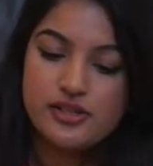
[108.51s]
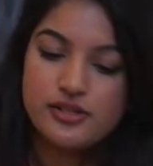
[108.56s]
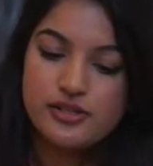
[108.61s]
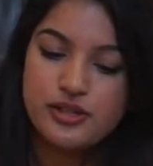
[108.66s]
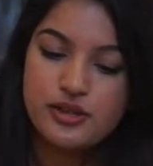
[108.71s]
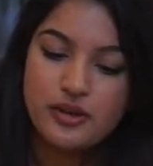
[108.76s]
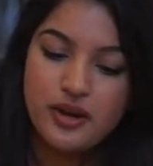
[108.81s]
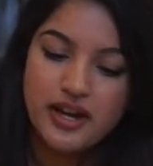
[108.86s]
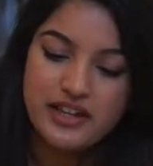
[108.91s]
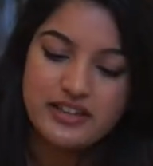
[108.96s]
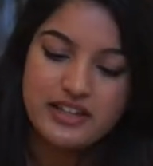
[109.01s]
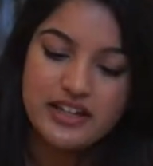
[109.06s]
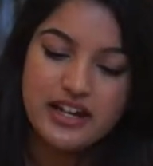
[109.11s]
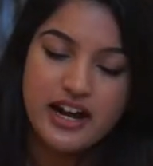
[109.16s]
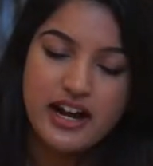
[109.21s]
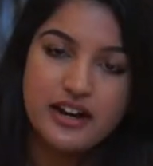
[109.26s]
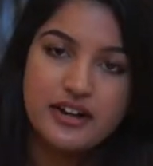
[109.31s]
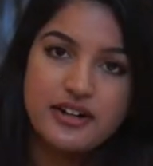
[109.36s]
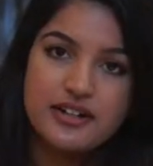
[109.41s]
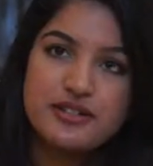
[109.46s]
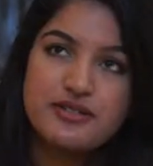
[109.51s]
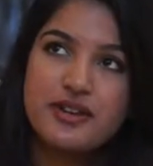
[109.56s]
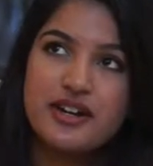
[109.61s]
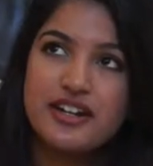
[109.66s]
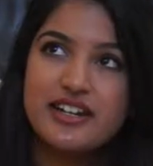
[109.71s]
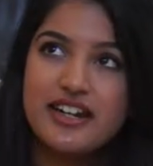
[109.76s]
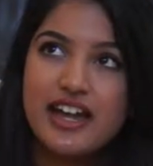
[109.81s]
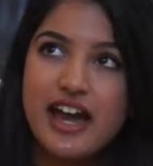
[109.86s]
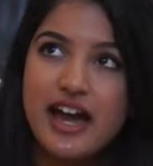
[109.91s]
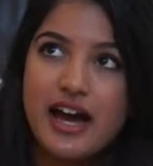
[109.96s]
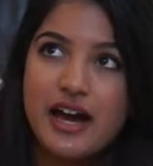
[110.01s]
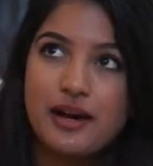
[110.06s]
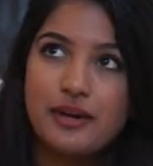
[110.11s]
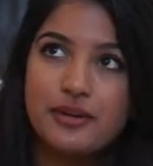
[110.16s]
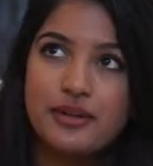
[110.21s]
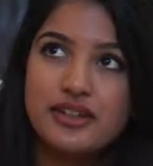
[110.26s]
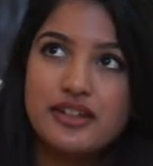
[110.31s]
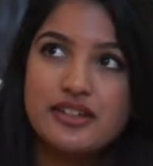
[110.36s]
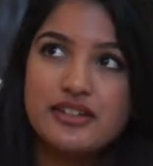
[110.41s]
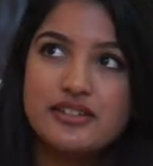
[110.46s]
So I think ours right
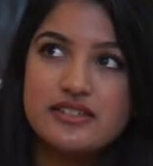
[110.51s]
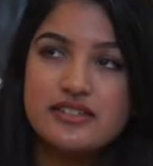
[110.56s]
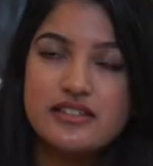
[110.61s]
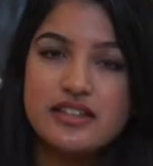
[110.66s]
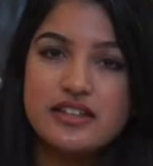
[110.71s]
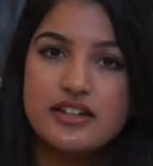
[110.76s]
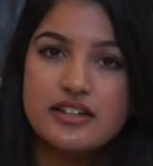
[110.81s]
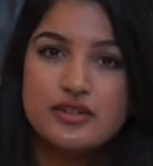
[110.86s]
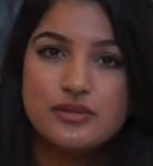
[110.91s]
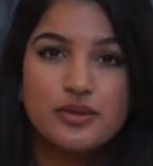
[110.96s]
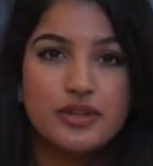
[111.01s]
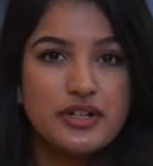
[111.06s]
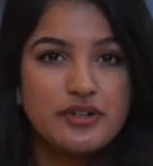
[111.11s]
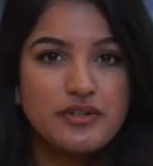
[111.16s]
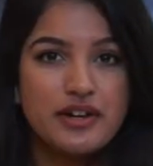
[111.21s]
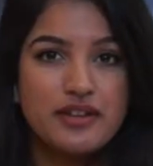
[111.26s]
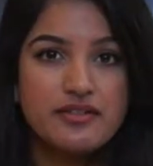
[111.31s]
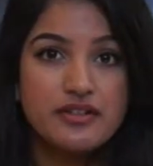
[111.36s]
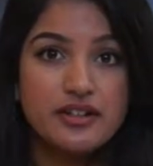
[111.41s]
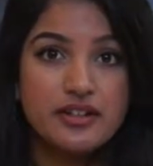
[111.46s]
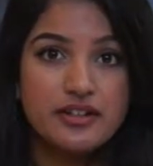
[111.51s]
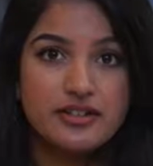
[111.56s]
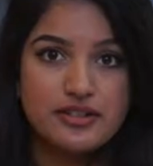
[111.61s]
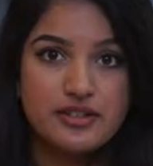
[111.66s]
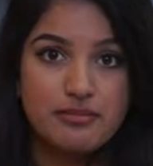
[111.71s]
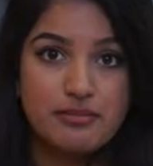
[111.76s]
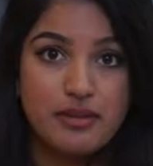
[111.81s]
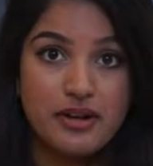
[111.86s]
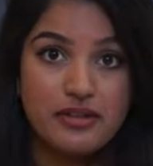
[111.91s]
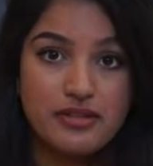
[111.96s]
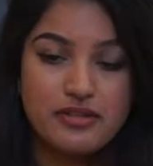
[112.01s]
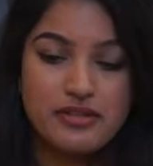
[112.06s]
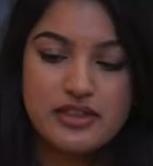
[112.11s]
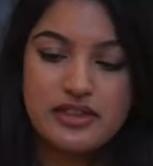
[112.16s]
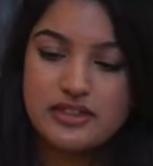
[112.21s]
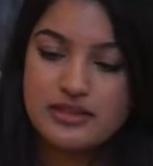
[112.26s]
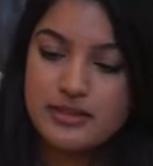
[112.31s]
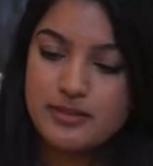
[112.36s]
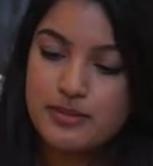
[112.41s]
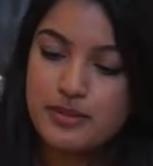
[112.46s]
now is the $25 a
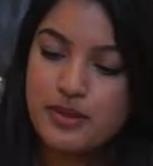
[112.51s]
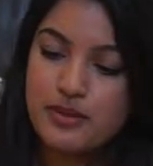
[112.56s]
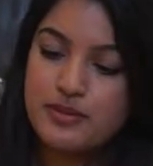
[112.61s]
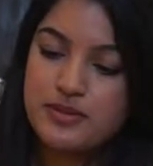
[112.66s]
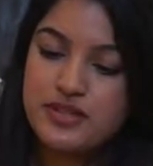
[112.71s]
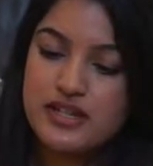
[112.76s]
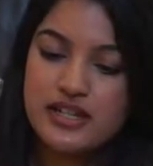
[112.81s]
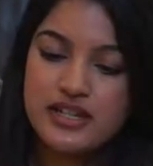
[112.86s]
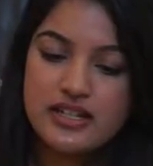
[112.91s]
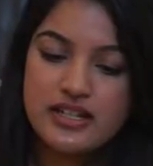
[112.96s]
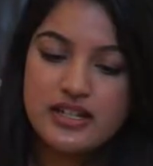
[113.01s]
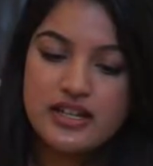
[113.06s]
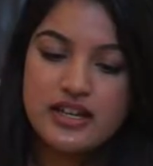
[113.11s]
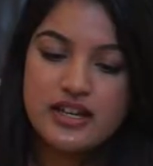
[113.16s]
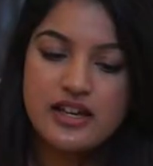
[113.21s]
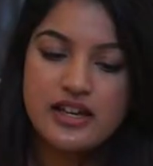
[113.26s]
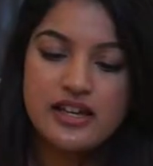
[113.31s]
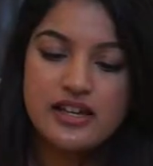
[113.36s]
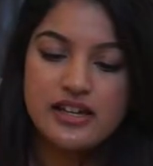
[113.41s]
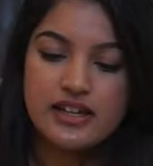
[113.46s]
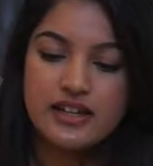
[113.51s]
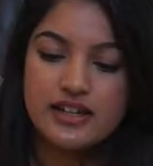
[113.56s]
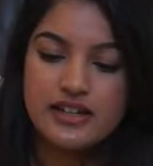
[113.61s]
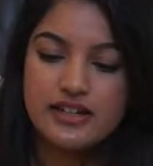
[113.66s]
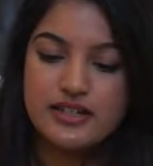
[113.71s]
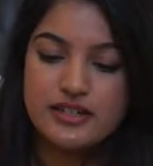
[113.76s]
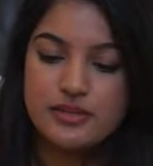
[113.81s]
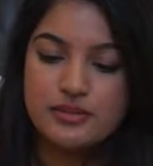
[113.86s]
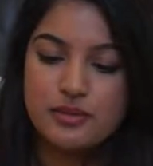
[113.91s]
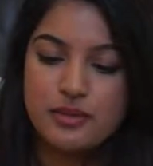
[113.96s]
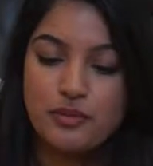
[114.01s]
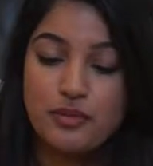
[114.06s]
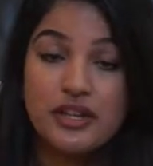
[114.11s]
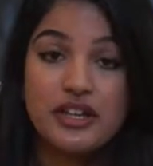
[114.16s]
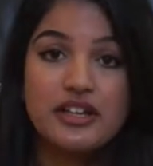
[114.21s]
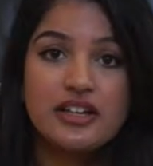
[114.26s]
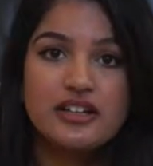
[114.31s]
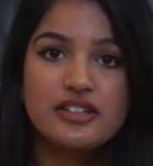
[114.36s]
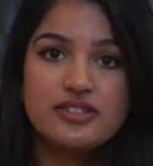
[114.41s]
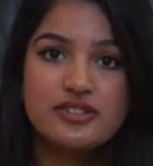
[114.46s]
month subscription because when
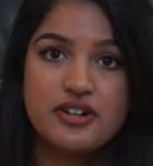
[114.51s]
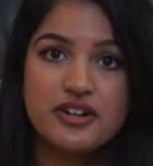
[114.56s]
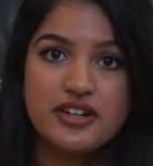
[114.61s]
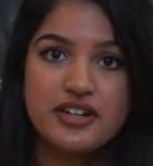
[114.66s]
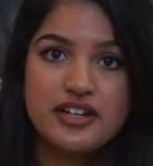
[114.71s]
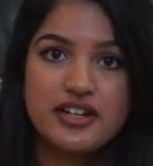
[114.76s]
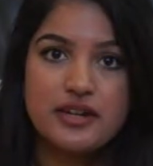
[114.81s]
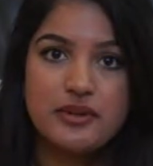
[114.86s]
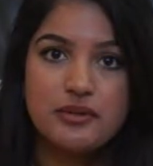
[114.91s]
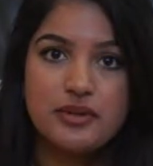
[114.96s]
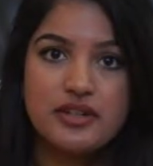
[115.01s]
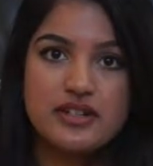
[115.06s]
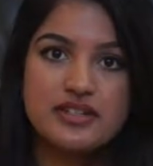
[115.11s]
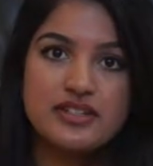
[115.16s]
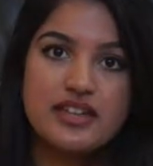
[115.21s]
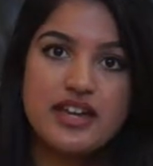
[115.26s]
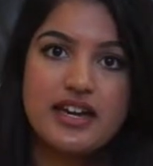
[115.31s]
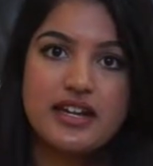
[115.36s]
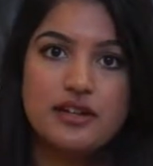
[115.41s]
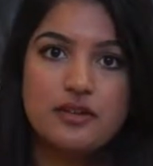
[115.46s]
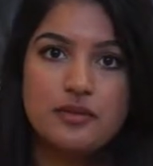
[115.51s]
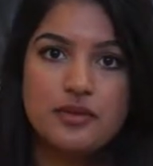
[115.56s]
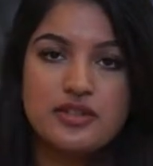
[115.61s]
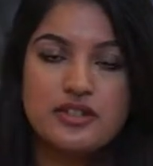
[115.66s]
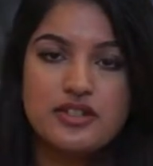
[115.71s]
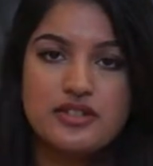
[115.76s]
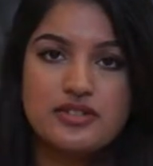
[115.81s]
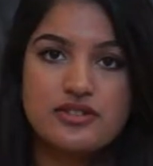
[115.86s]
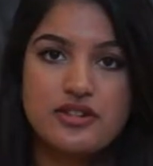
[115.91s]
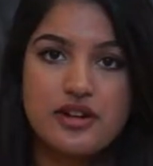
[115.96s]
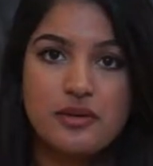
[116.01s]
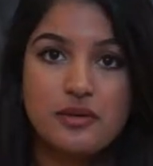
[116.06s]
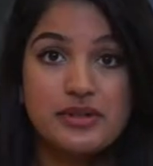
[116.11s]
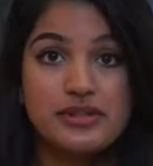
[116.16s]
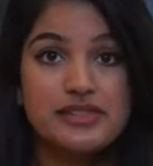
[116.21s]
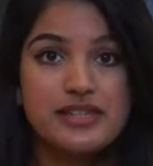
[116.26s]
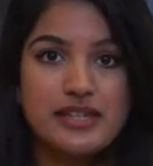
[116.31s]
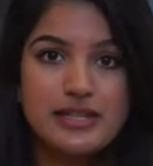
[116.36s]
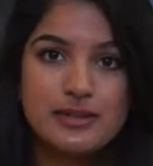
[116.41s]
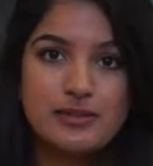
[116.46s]
we started it, we decided we'd just start with
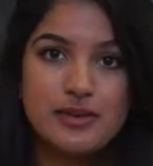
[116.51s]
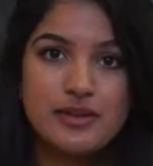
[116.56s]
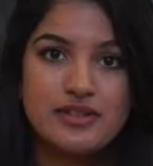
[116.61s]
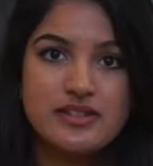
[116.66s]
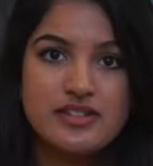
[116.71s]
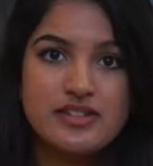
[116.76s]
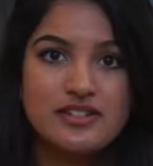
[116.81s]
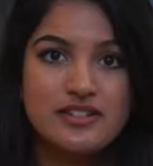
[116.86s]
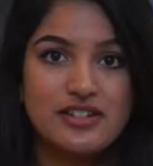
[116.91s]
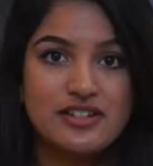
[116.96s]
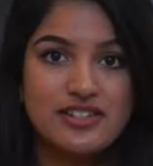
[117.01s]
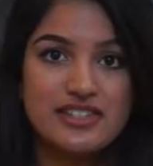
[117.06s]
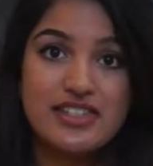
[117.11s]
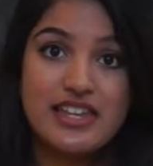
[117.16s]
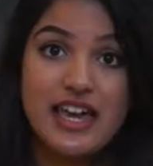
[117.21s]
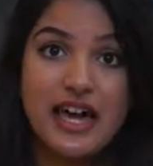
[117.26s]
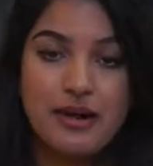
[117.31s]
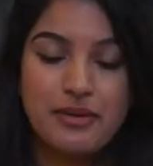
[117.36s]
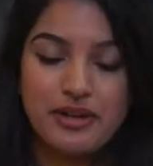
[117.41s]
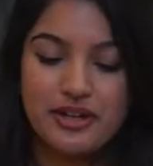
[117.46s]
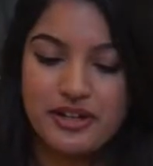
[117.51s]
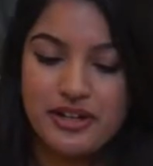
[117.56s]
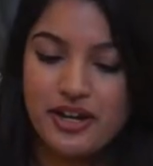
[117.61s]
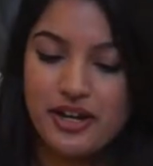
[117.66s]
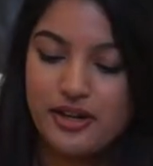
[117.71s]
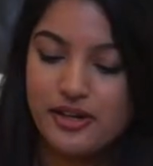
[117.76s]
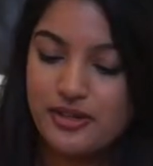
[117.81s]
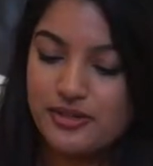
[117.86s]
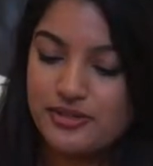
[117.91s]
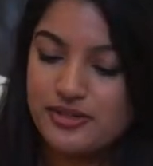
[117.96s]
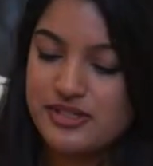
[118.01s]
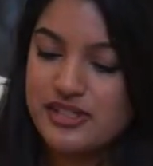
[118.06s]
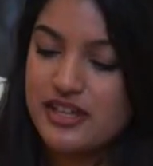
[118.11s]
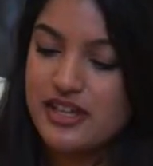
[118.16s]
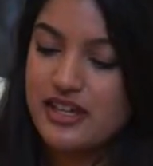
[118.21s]
six months and just see how it goes.